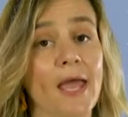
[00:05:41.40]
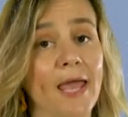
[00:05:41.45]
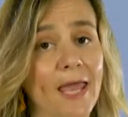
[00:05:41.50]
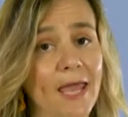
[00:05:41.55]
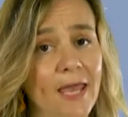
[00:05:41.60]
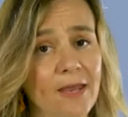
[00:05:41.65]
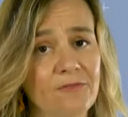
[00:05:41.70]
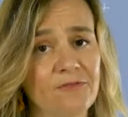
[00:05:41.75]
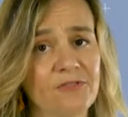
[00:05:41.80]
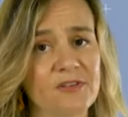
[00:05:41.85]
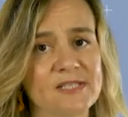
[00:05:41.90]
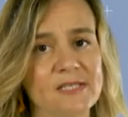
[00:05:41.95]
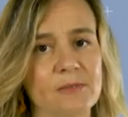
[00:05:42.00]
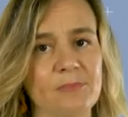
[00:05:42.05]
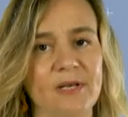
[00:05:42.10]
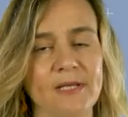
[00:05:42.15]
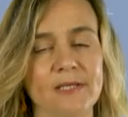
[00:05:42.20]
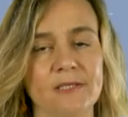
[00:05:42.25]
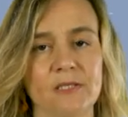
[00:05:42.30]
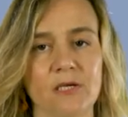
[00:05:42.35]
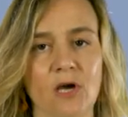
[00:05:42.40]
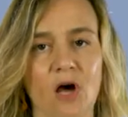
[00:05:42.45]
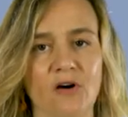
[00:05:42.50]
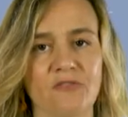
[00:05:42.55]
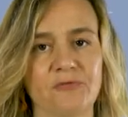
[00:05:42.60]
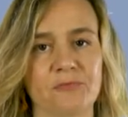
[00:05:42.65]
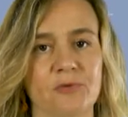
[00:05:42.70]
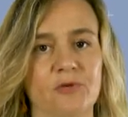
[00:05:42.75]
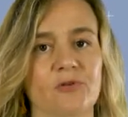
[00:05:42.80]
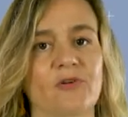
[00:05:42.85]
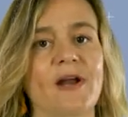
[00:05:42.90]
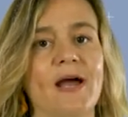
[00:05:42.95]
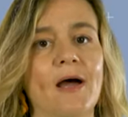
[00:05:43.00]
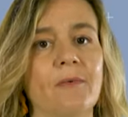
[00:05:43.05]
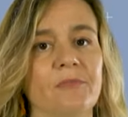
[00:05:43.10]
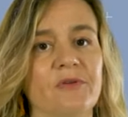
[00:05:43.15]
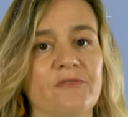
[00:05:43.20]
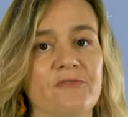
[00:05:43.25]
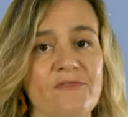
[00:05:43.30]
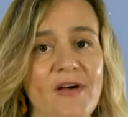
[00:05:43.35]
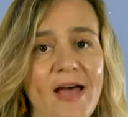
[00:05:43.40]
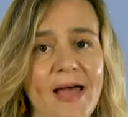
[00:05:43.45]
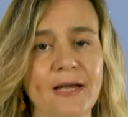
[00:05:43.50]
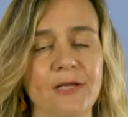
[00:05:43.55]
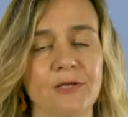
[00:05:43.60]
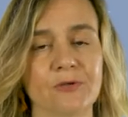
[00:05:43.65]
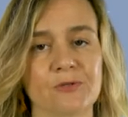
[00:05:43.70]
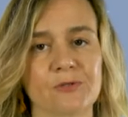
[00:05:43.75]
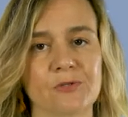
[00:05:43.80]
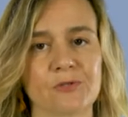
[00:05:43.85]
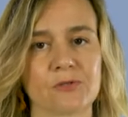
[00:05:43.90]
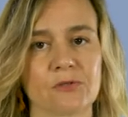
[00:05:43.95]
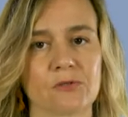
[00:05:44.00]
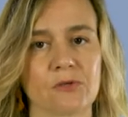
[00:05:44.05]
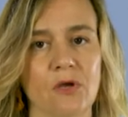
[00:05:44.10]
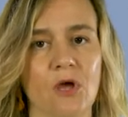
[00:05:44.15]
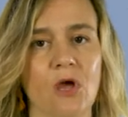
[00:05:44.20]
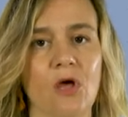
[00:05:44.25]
Invisibility of programming values,